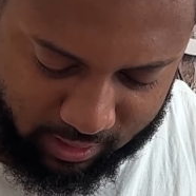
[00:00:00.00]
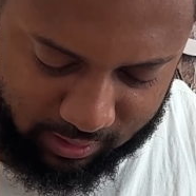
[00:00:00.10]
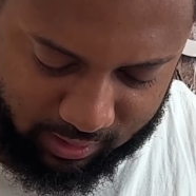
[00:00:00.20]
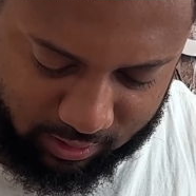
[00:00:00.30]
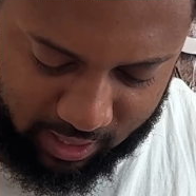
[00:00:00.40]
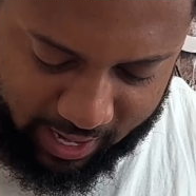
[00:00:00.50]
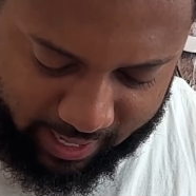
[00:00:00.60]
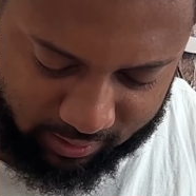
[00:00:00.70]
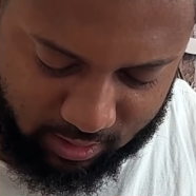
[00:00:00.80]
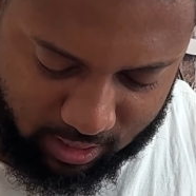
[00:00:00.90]
neither
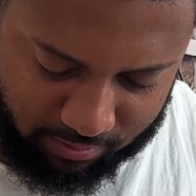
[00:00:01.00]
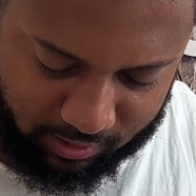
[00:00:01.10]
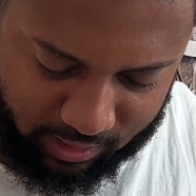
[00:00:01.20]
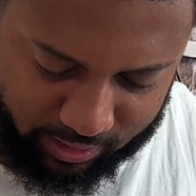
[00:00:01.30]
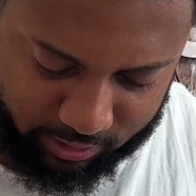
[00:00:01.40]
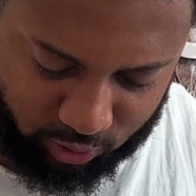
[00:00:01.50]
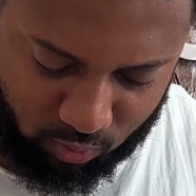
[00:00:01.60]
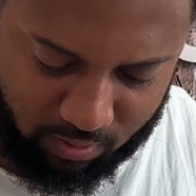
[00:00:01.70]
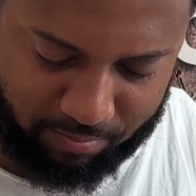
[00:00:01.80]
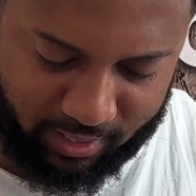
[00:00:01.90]
hath come near
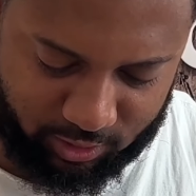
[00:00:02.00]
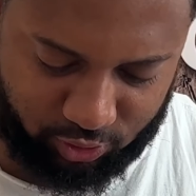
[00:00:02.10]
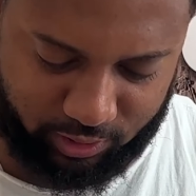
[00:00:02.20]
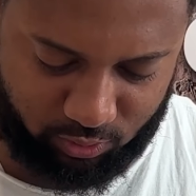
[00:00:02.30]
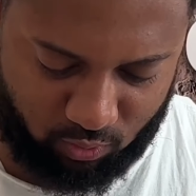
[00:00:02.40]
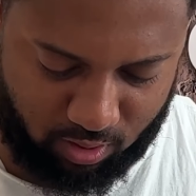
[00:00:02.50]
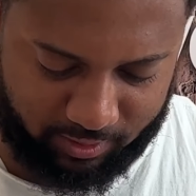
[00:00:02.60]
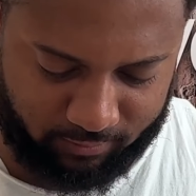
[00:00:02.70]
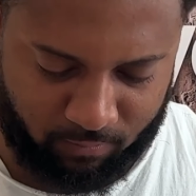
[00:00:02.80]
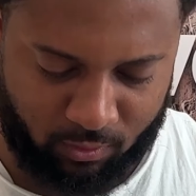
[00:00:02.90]
to a menstruous woman.